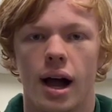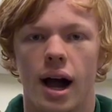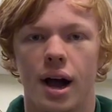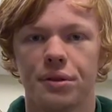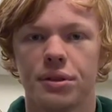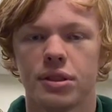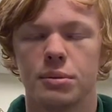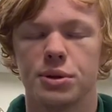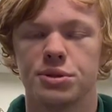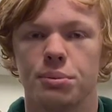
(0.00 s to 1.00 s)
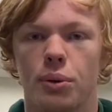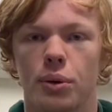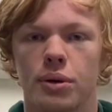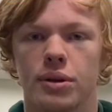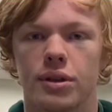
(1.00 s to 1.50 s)
I think the most
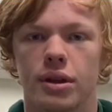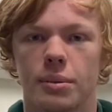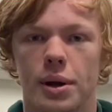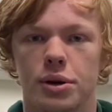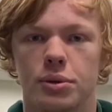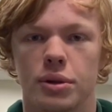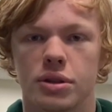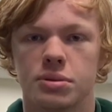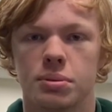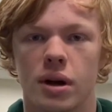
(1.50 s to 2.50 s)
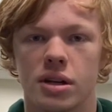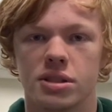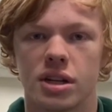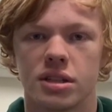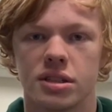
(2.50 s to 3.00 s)
important thing about doing this
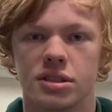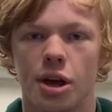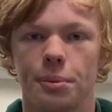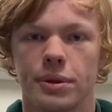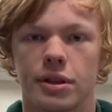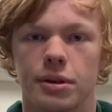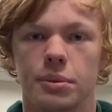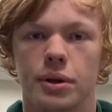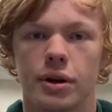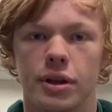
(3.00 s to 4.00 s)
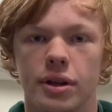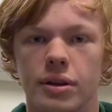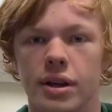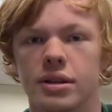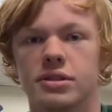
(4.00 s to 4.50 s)
project is helping the community
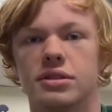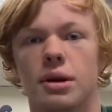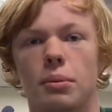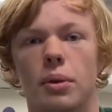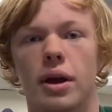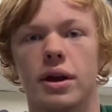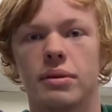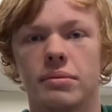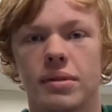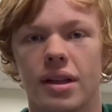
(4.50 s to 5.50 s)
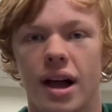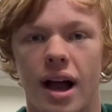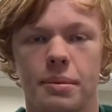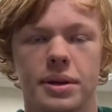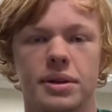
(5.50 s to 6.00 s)
in some way. I
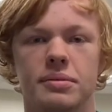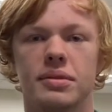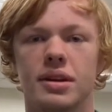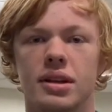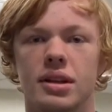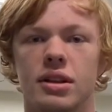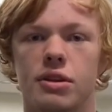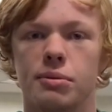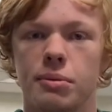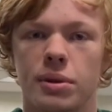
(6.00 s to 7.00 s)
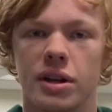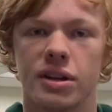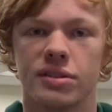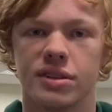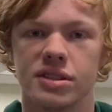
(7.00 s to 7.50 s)
mean, there have been plenty
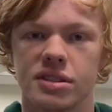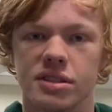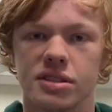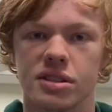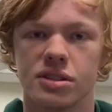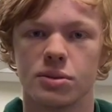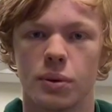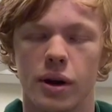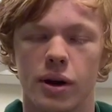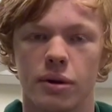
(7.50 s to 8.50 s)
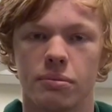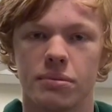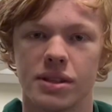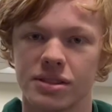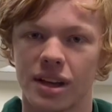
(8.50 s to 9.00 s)
of instances where
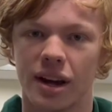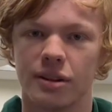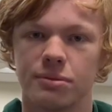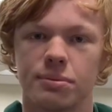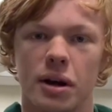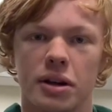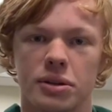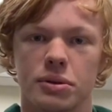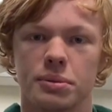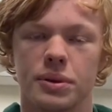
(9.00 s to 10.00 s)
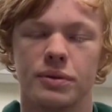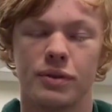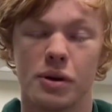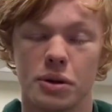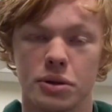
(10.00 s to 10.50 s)
this kind of product would have been
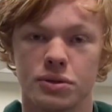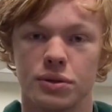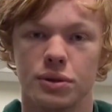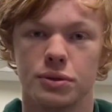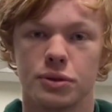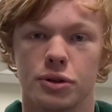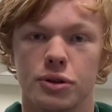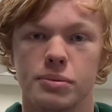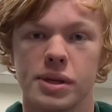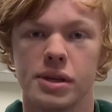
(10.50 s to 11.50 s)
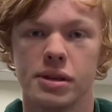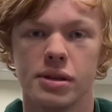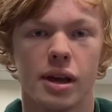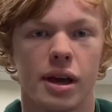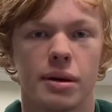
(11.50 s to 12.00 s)
very useful for me
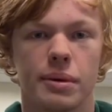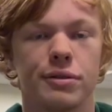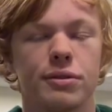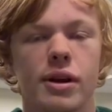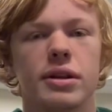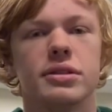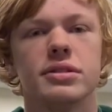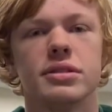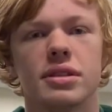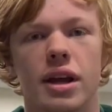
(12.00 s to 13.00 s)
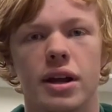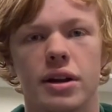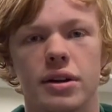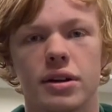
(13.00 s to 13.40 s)
and my friends and